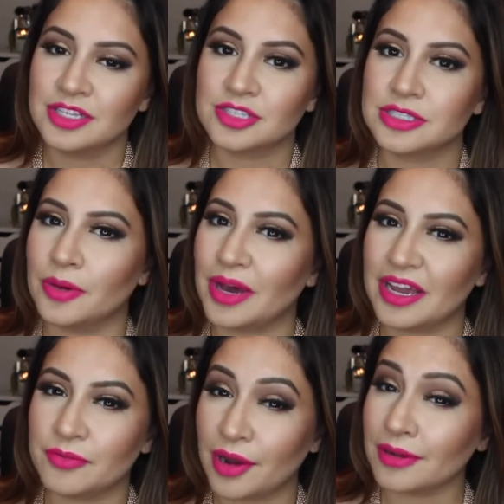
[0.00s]
So
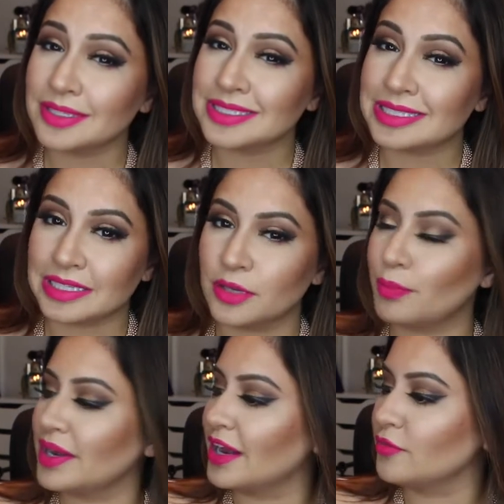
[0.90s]
I rarely
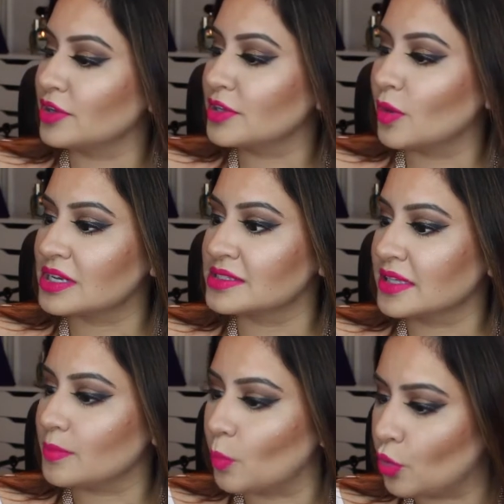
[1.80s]
sleep and I really want to
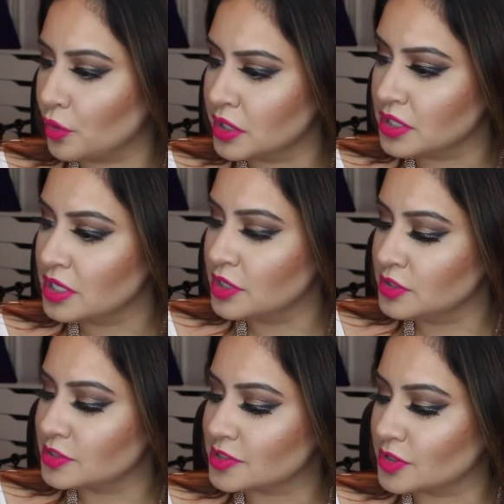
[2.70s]
sleep more.
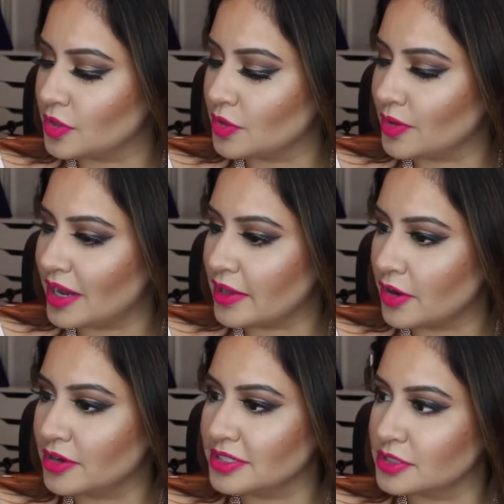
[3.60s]
So I
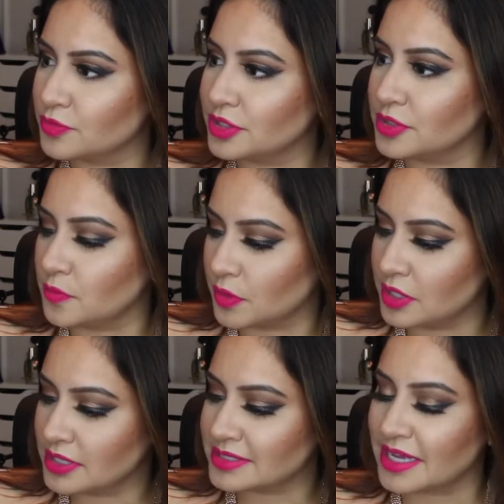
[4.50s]
heard this really
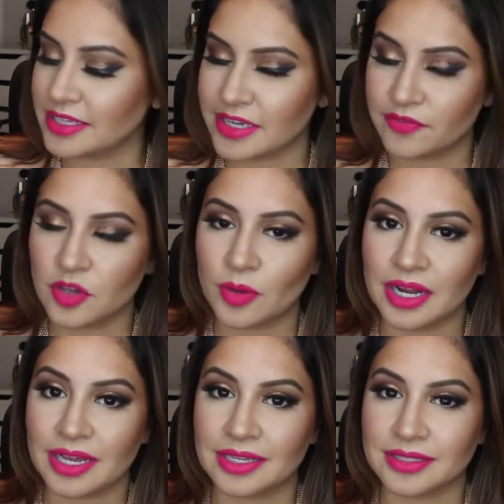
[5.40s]
works. I definitely want
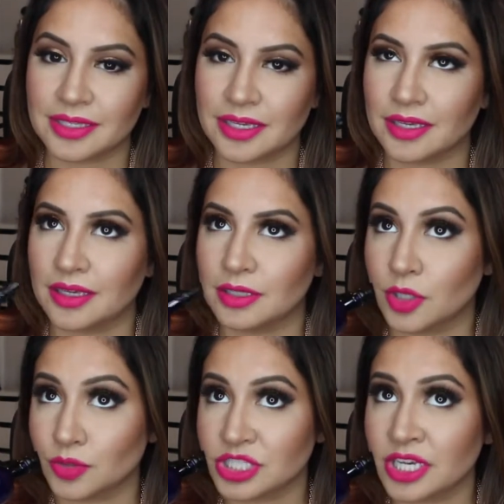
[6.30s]
to get the
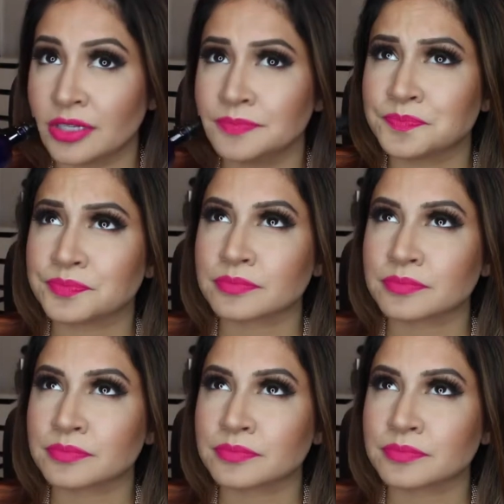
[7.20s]
lotion.